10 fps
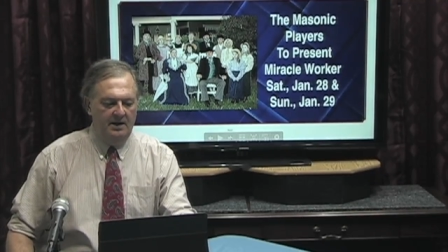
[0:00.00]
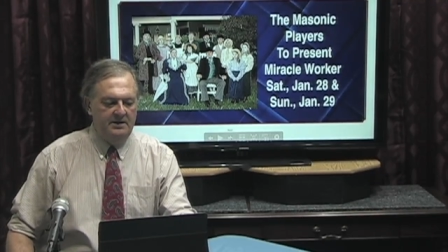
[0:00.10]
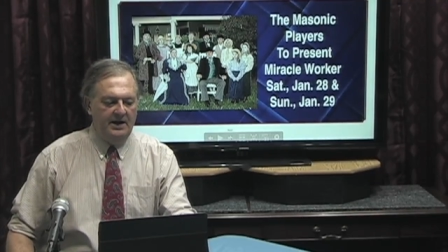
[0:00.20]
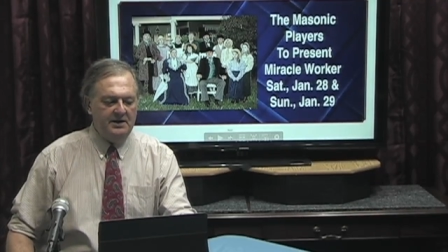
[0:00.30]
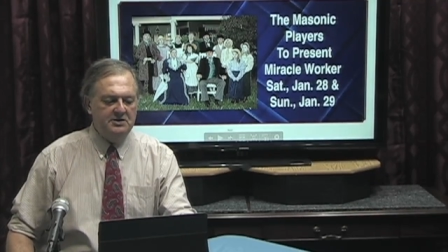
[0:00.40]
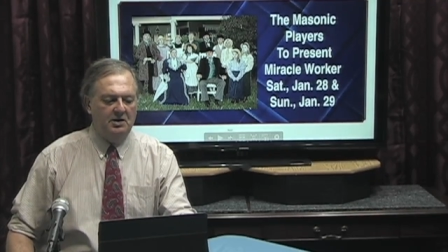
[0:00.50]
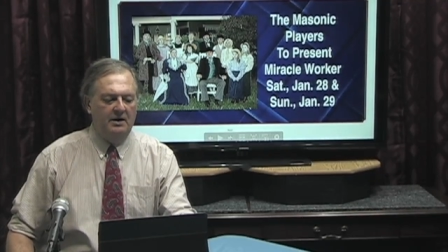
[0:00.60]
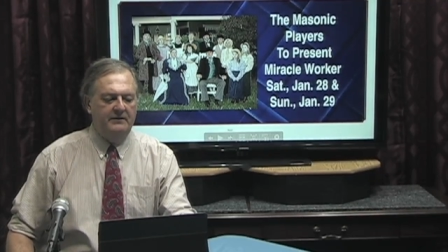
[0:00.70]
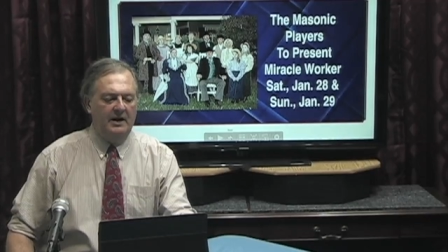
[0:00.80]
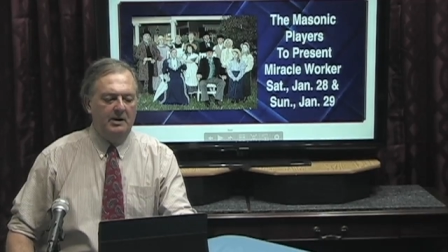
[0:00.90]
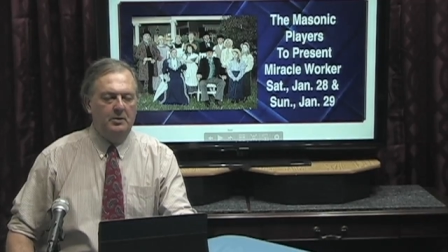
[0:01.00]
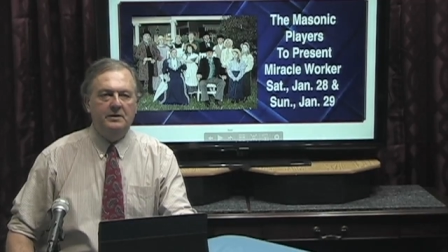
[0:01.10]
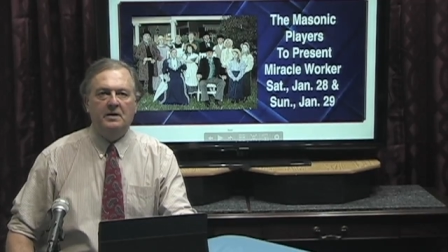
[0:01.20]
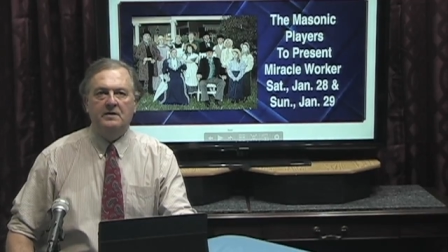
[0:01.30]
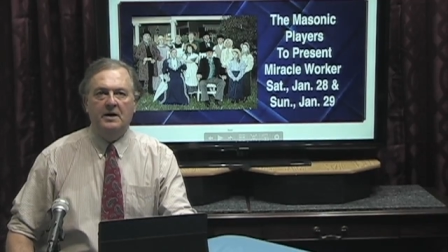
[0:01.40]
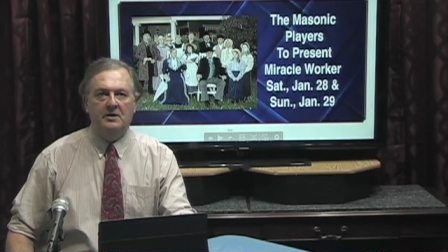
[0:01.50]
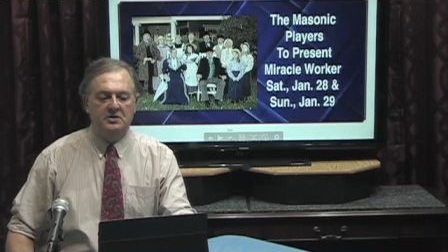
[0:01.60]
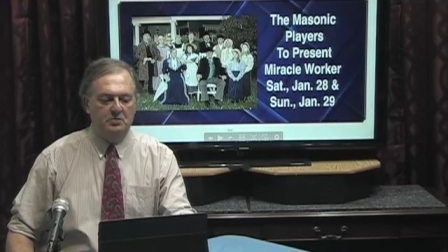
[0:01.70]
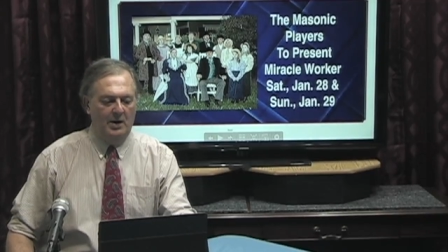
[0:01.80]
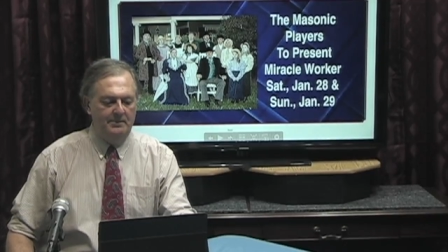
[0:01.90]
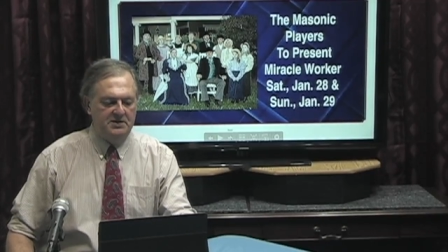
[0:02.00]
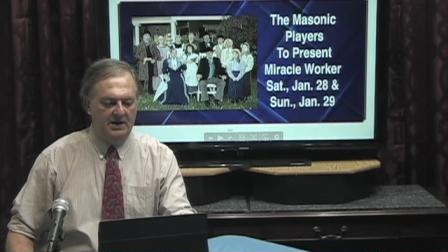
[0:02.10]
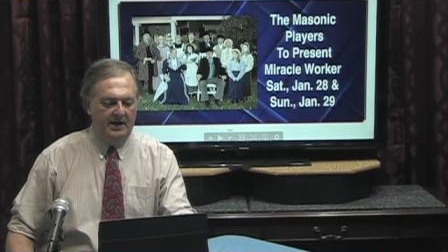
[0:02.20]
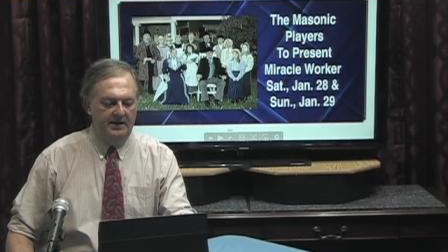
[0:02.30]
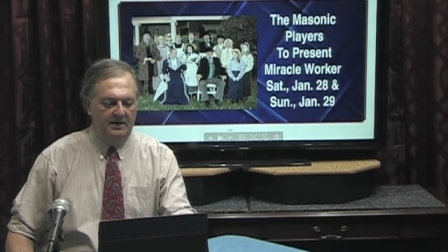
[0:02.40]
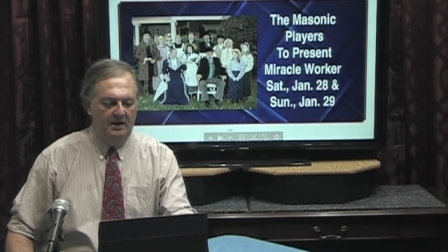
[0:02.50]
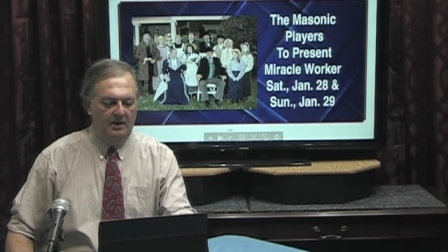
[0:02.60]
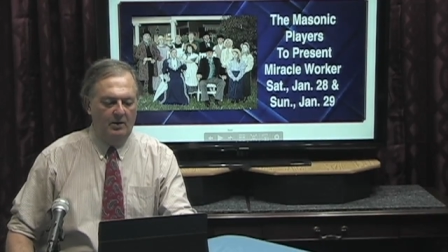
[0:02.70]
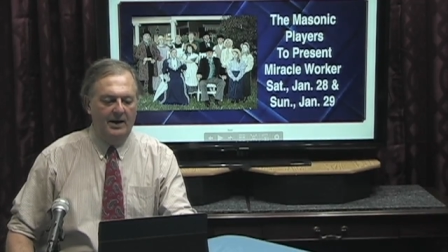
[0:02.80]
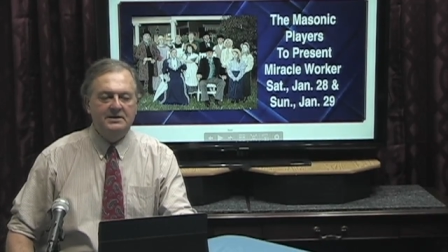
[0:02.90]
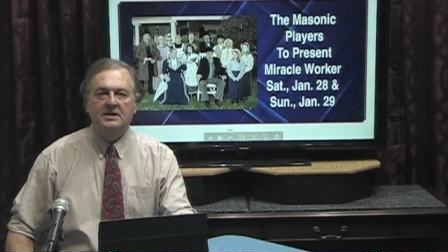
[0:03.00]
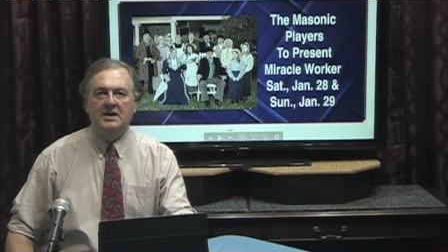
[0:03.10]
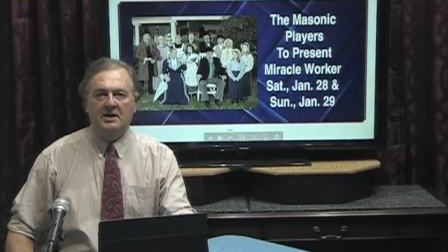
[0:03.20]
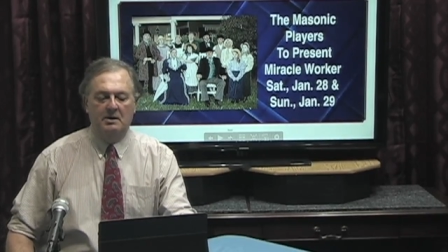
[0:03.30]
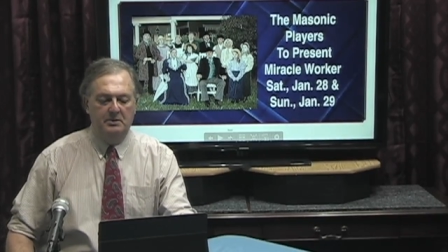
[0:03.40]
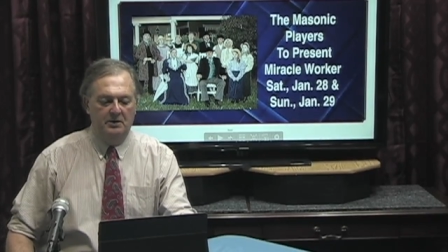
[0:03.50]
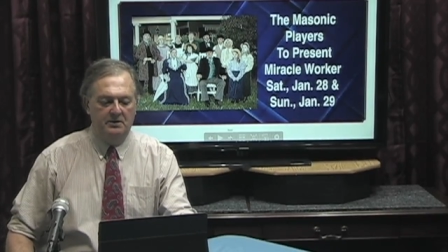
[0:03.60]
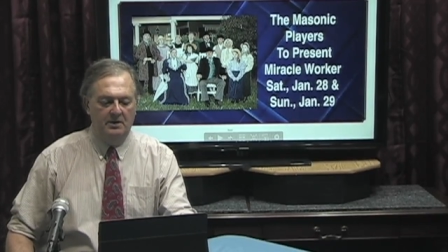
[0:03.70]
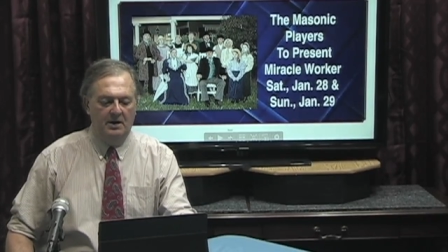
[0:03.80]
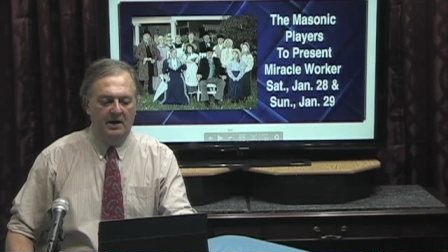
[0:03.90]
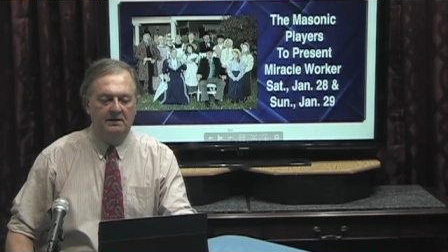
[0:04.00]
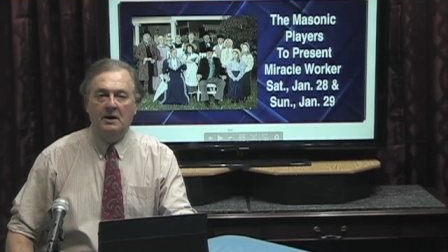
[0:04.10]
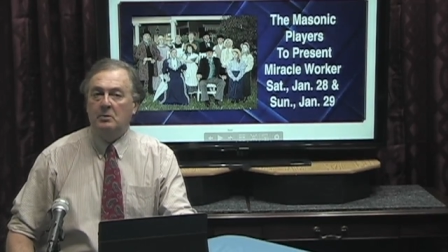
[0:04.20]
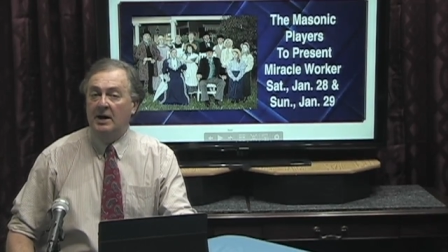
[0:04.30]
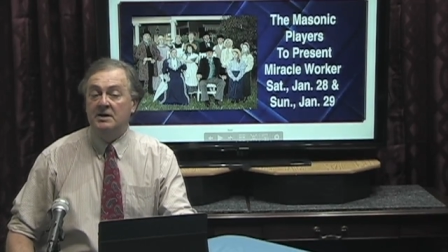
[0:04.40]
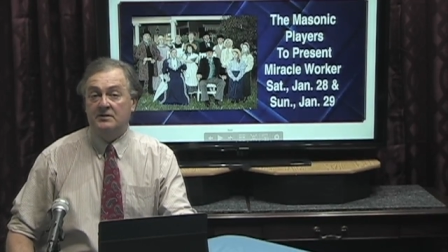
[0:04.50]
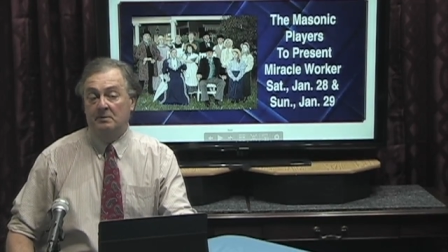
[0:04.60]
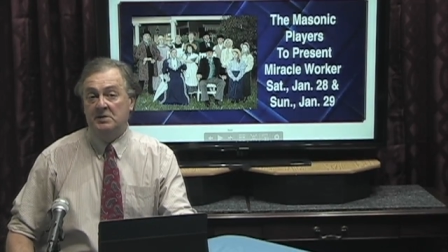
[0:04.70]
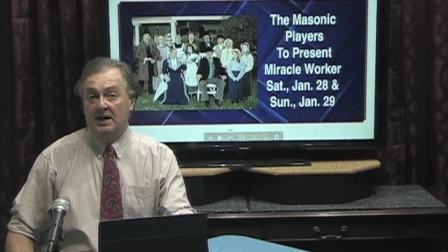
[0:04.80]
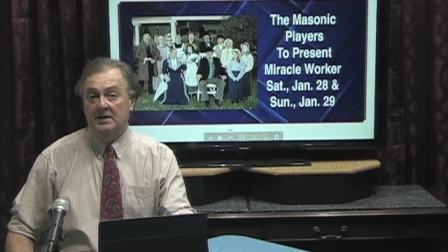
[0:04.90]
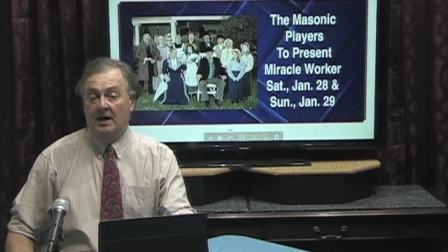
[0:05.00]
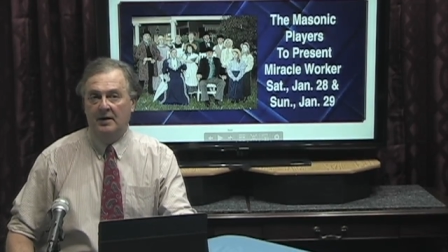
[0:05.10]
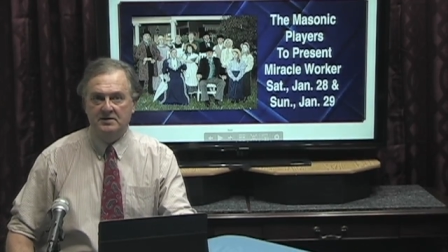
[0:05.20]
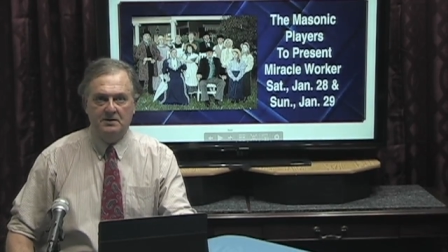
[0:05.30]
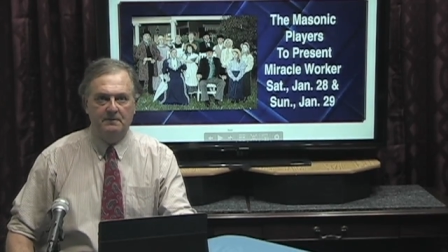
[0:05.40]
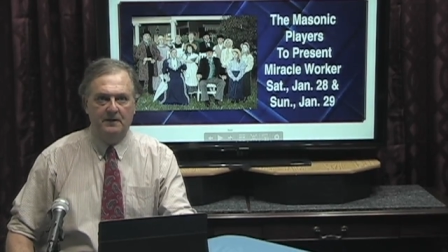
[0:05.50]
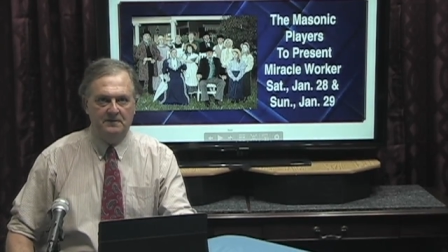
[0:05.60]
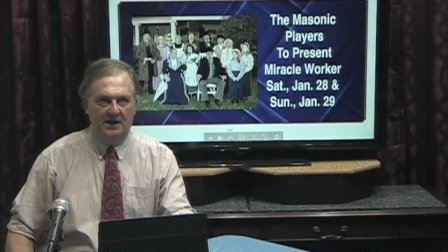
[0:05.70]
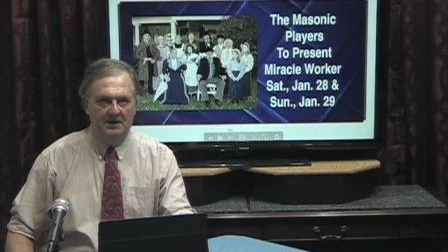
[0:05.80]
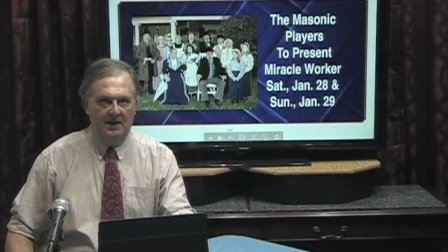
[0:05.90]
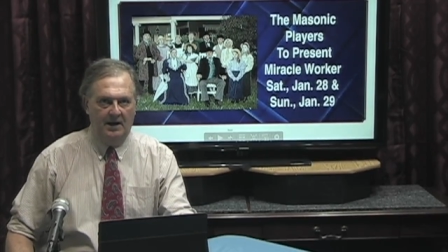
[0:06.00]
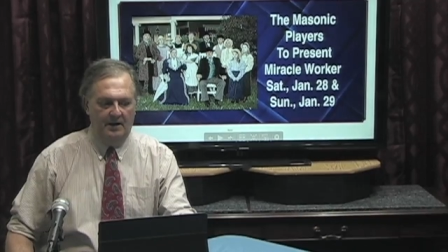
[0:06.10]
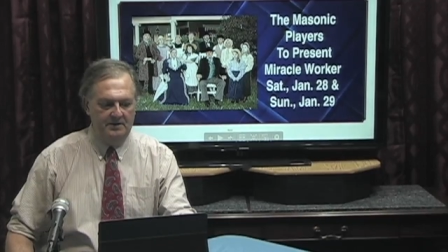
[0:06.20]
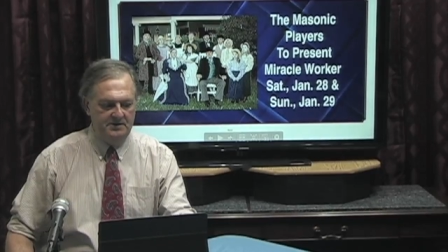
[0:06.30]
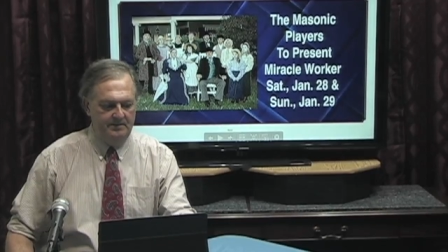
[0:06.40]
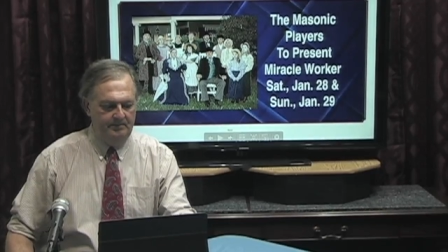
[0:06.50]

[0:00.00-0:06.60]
Tickets are available at the theater's website or at the ticket booth, and they range from $10 to $15.